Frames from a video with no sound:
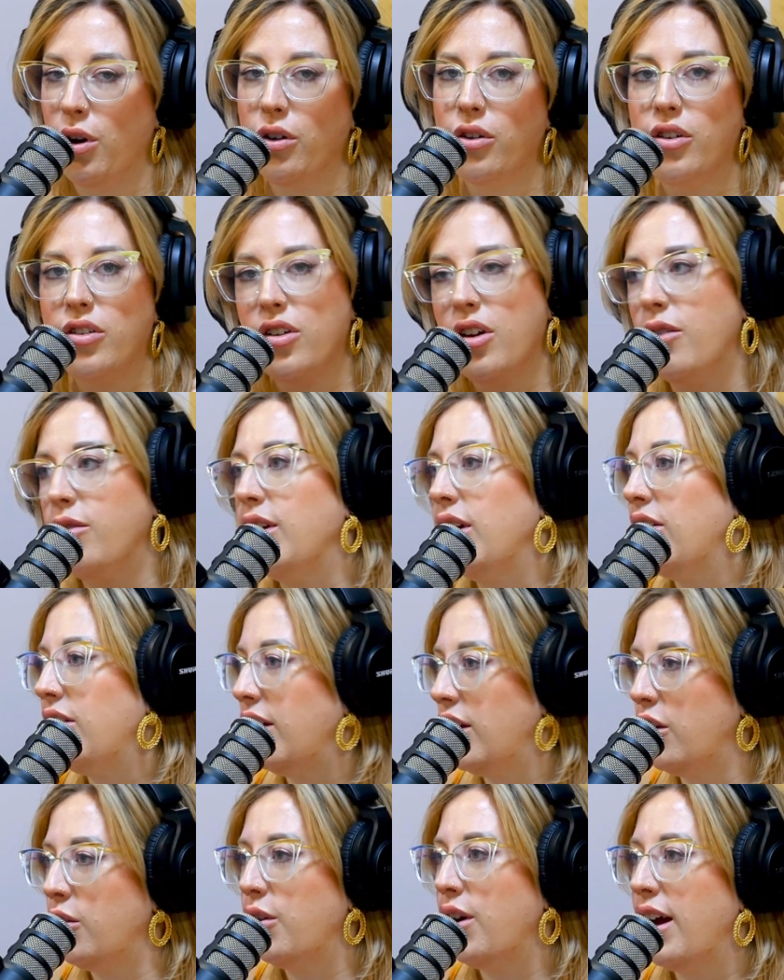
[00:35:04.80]
world, because
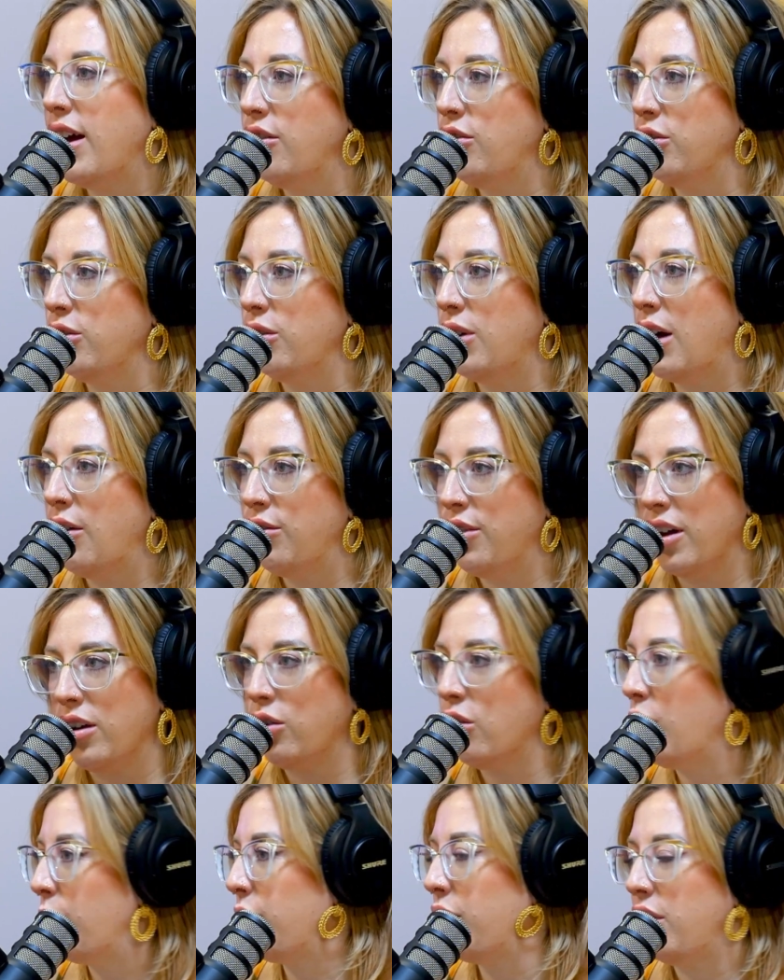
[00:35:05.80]
obviously you and I have
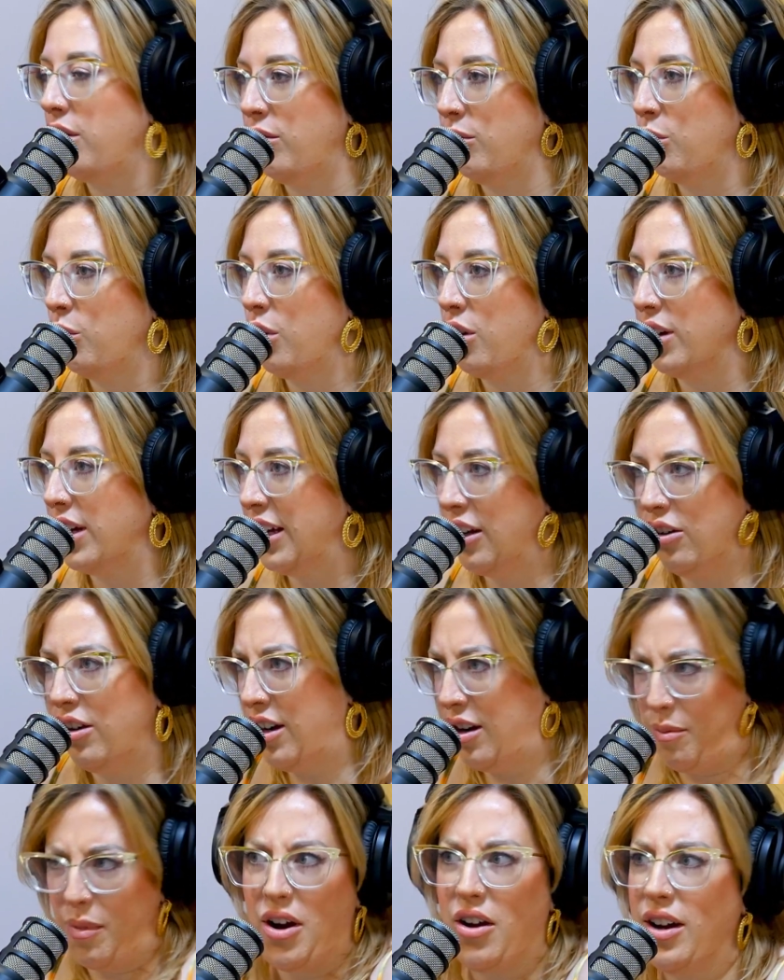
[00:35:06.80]
done corporate work here
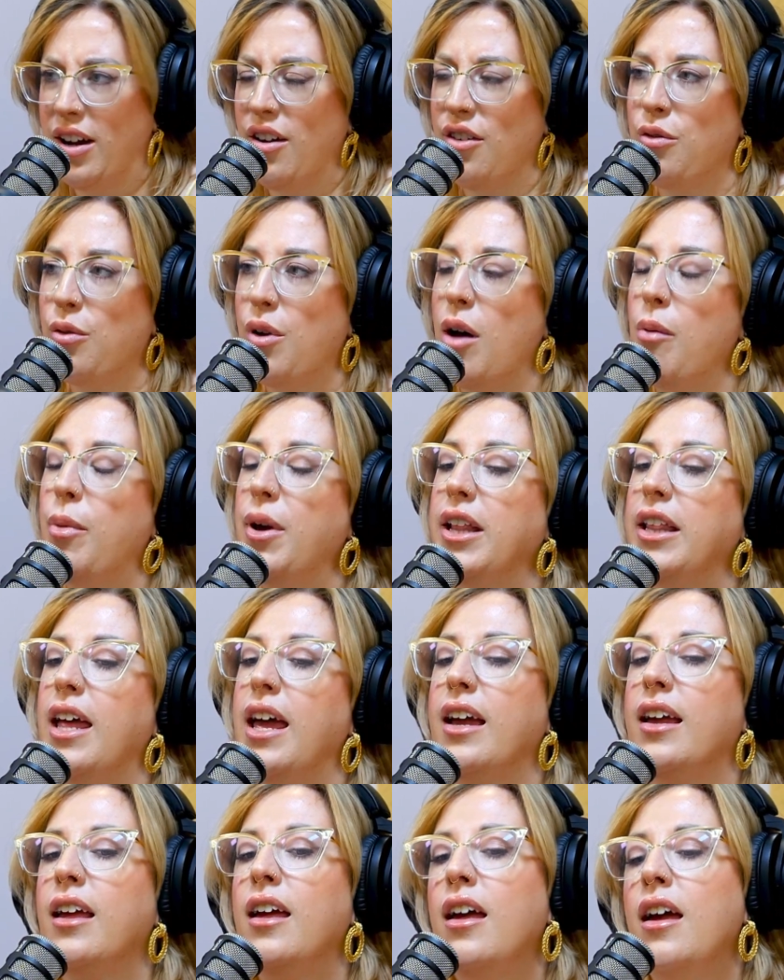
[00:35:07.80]
in America as well, but
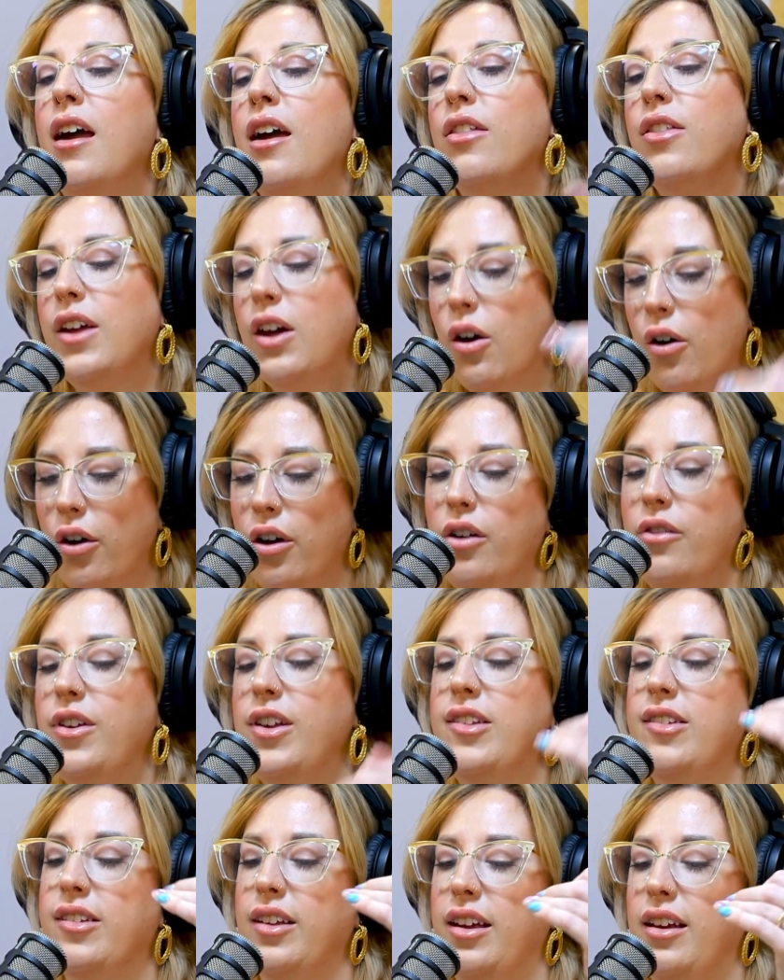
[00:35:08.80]
like the
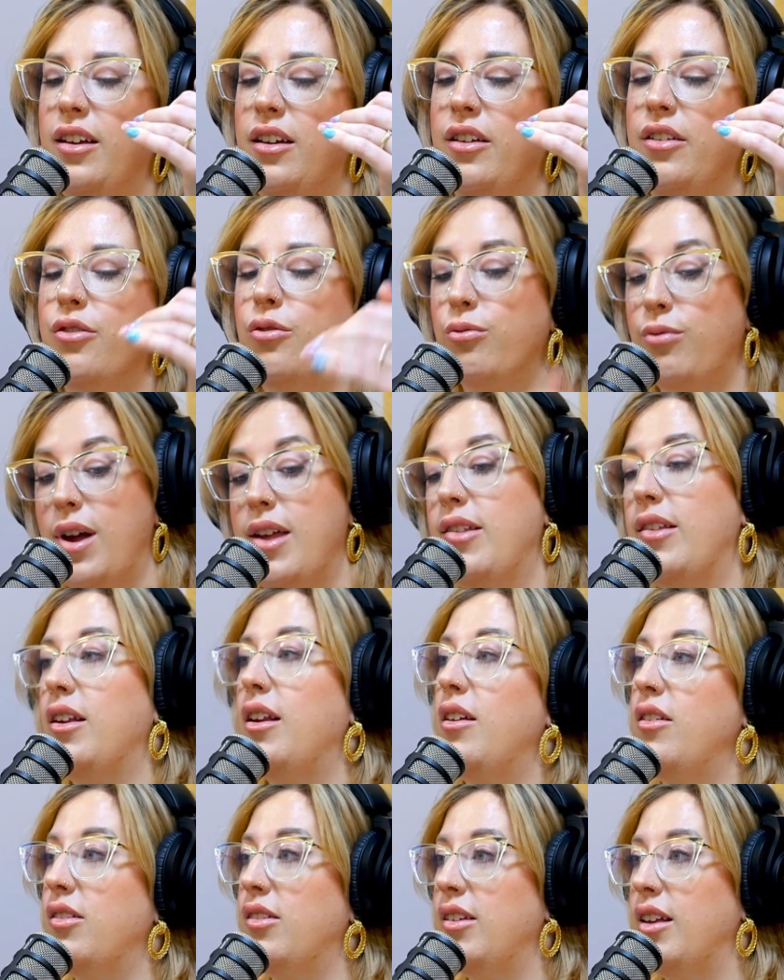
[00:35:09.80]
overseas
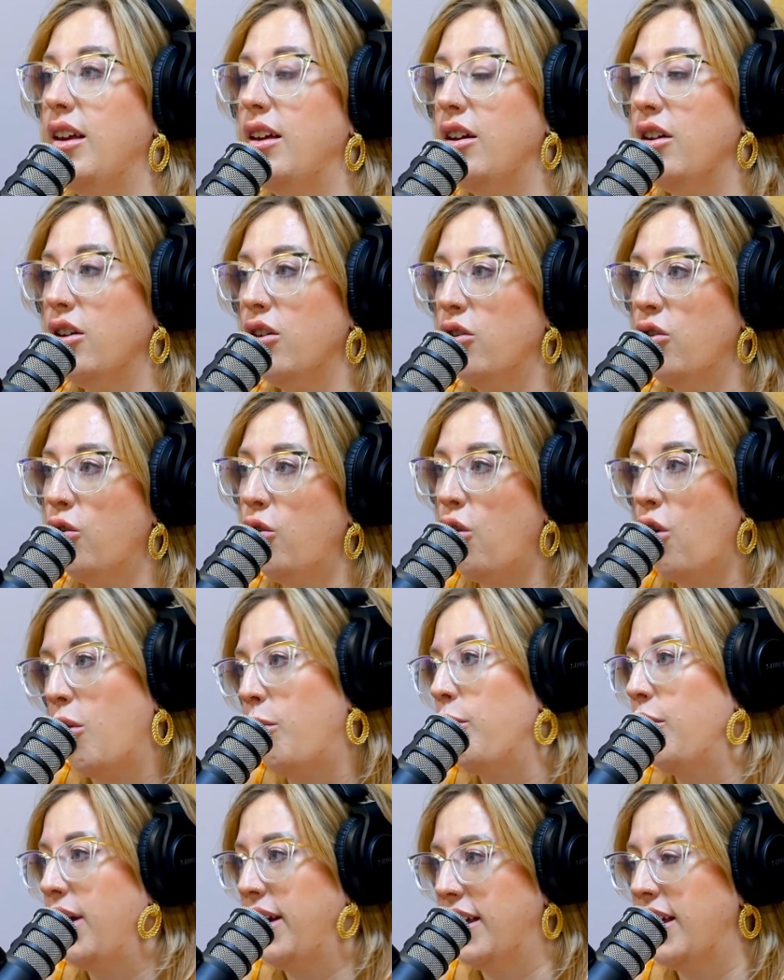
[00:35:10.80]
residency
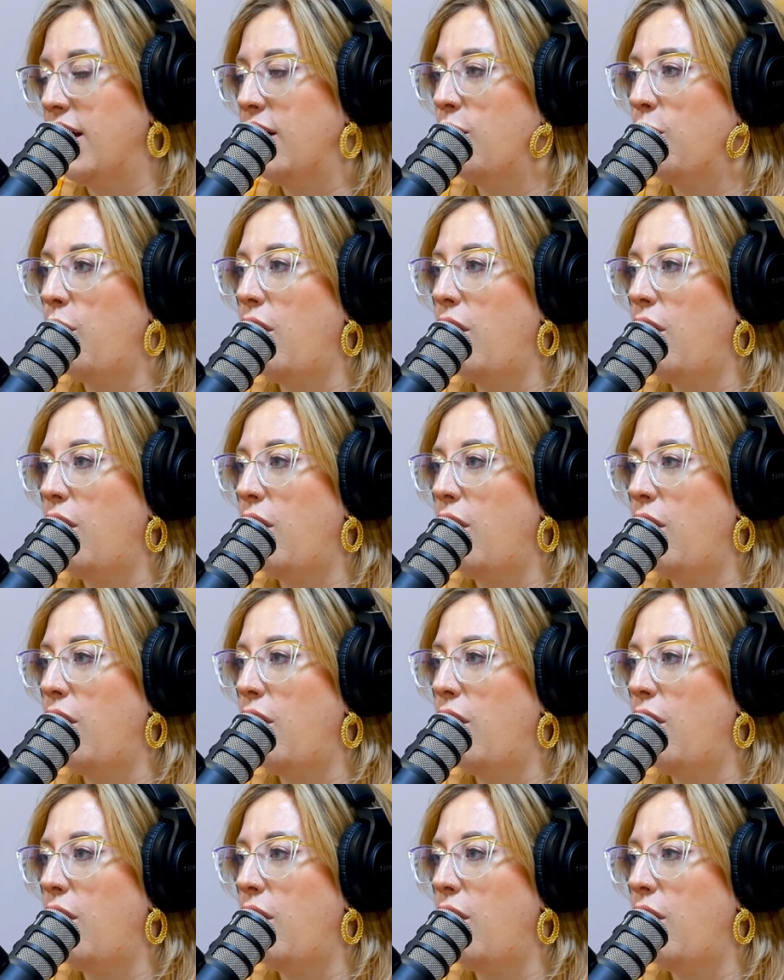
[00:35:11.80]
corporate gig?